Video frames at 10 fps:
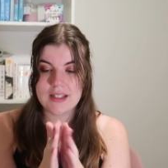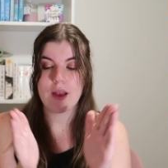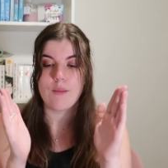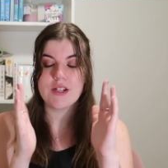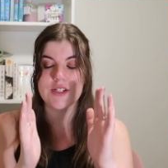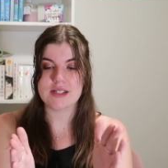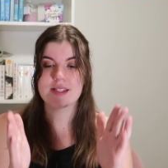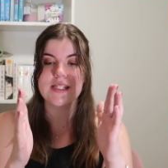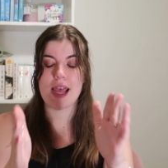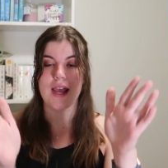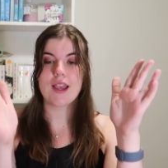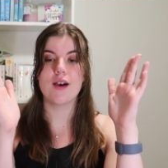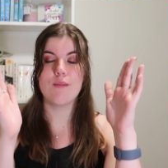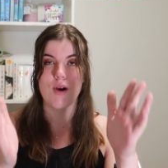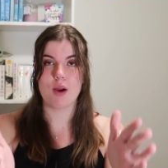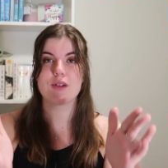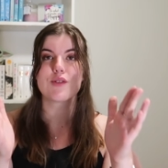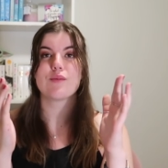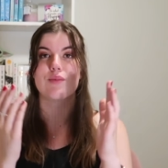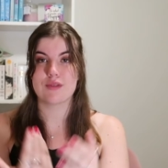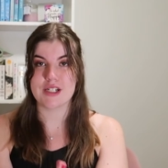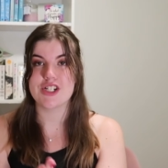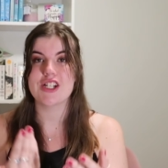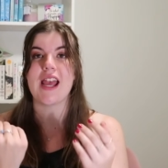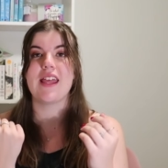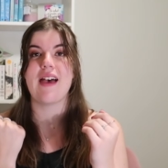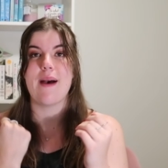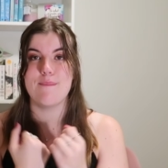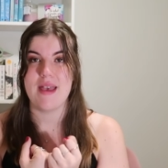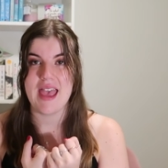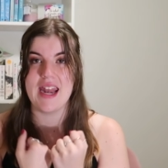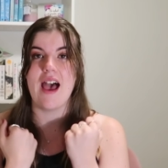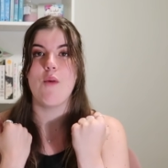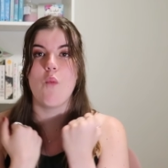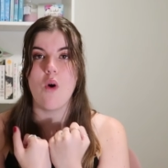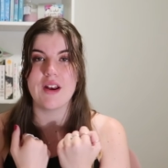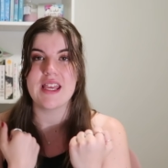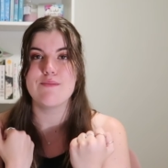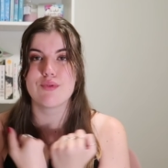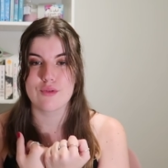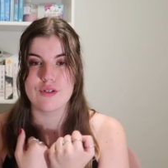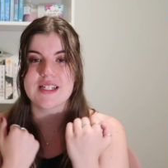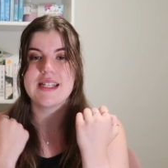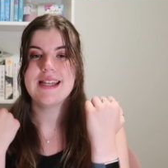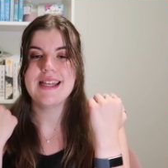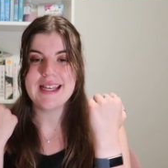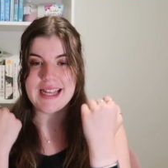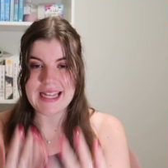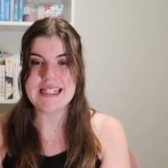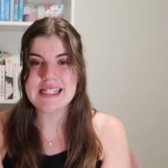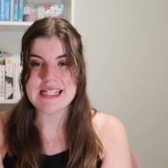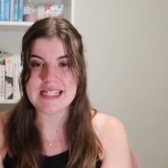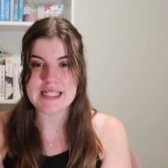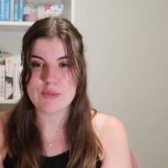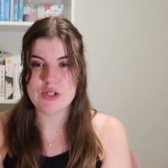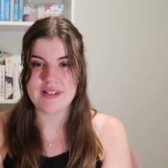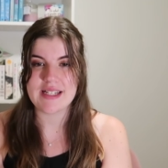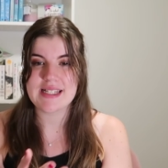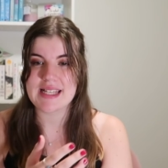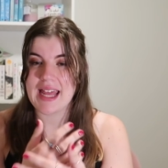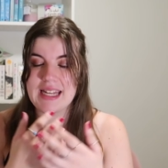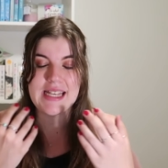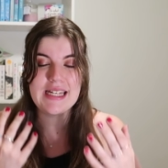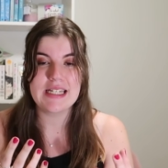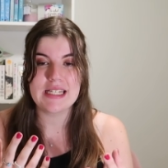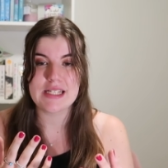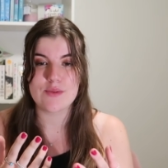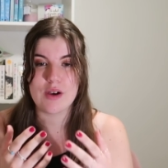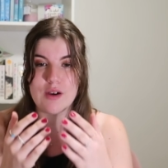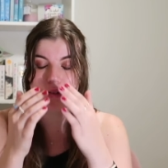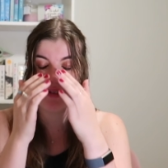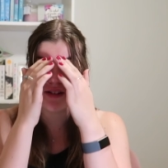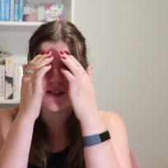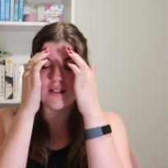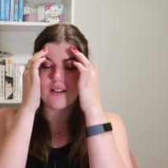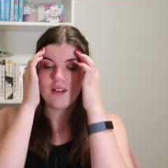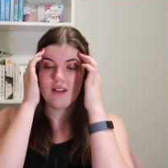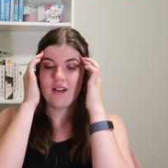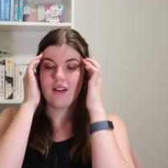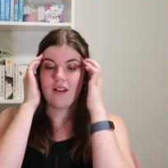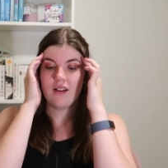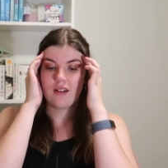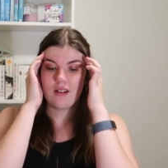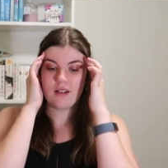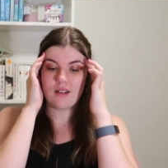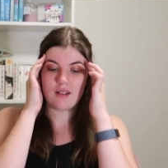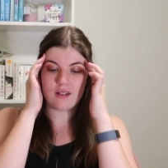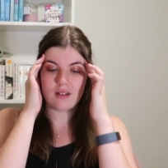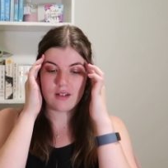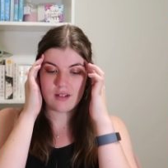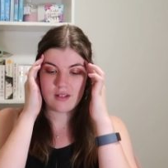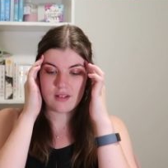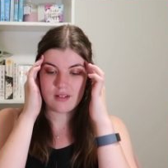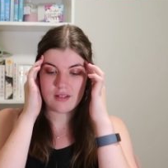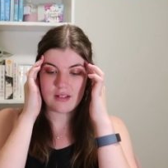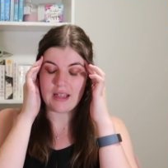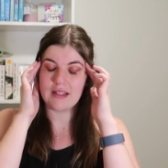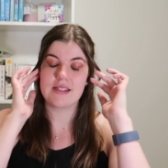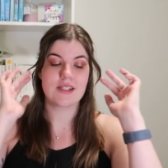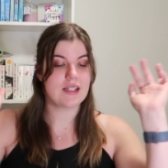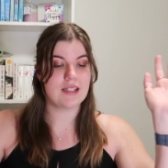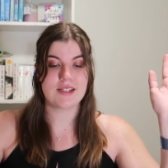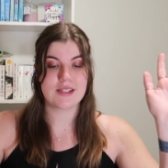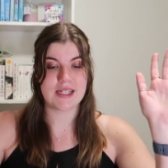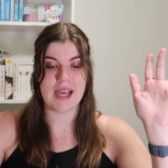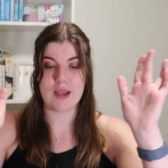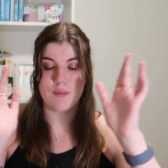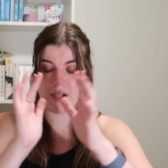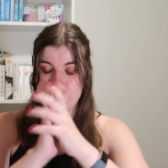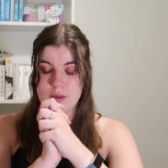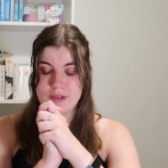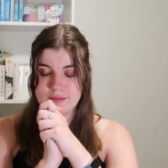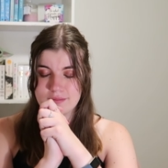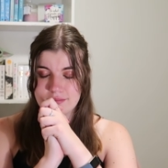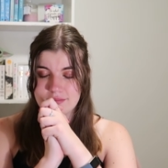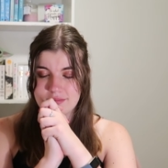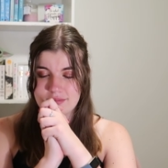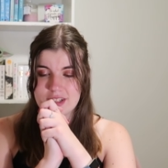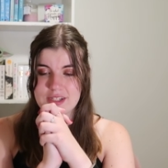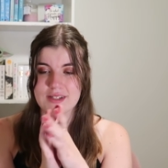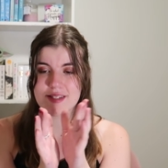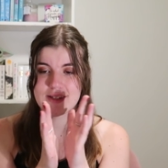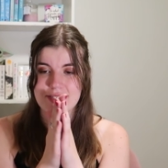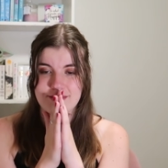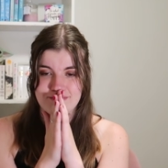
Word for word: Can we just take a moment to appreciate that man and what he brought into these movies and into this world because, oh, yeah, let's just, let's just take a brief moment to just.